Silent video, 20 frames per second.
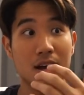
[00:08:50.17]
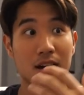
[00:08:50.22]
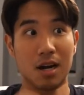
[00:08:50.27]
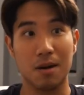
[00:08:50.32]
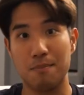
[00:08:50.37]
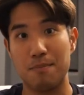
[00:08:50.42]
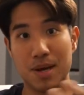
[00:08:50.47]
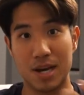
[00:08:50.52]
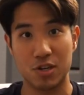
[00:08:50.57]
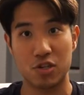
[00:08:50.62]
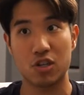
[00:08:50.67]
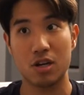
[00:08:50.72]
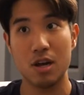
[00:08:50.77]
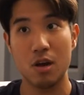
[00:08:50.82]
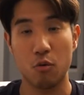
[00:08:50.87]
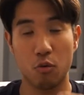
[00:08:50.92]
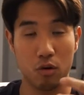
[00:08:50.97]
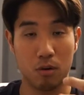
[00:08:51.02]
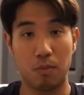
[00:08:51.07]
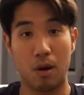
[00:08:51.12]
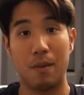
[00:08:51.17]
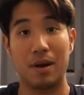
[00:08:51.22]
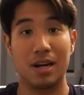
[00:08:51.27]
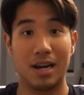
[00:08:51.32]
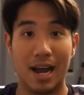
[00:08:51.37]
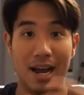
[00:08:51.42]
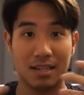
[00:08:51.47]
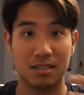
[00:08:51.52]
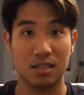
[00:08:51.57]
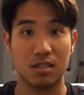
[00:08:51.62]
come pitch, we're probably
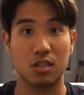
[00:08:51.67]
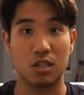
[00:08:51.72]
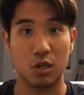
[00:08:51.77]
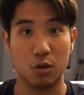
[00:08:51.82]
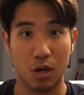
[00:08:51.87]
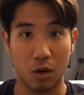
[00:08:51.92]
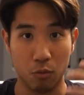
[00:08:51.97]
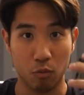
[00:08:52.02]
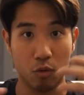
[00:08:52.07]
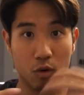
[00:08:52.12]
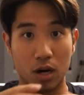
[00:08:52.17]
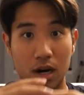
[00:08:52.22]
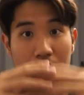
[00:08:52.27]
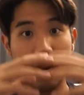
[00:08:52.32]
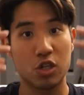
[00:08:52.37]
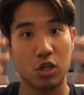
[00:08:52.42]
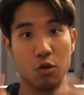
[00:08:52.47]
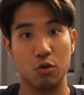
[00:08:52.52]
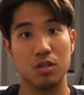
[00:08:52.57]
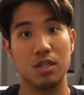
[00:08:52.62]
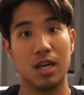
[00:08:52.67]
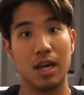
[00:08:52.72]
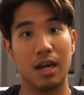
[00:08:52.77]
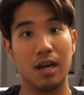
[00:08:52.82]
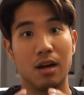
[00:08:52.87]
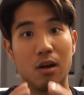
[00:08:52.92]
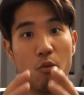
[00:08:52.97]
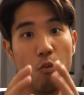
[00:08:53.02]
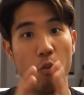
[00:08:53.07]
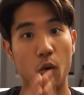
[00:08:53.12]
gonna exit soon and we're
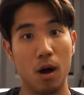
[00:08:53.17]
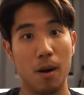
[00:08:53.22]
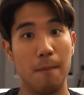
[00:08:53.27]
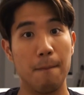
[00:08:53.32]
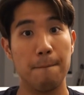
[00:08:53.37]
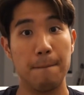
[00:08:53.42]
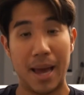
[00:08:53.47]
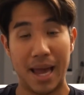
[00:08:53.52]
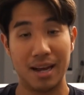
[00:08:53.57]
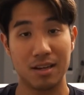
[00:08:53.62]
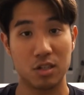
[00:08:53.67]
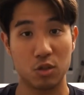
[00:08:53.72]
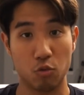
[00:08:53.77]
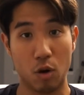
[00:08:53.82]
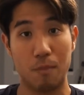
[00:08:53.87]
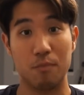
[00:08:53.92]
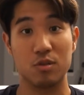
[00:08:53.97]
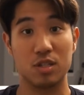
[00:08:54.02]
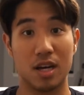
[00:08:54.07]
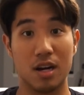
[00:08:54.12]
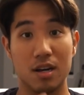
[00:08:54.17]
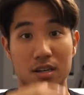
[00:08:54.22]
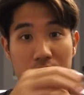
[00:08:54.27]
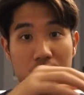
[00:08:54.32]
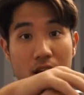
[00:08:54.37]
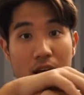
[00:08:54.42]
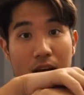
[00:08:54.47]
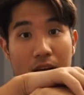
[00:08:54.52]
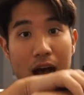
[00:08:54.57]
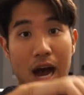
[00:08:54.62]
choosing one bank to represent
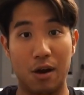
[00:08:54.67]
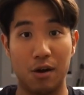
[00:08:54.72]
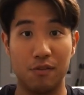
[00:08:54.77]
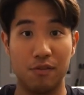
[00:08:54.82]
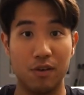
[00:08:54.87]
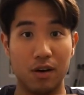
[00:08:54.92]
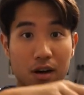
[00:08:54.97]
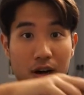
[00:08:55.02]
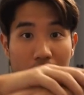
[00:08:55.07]
us out of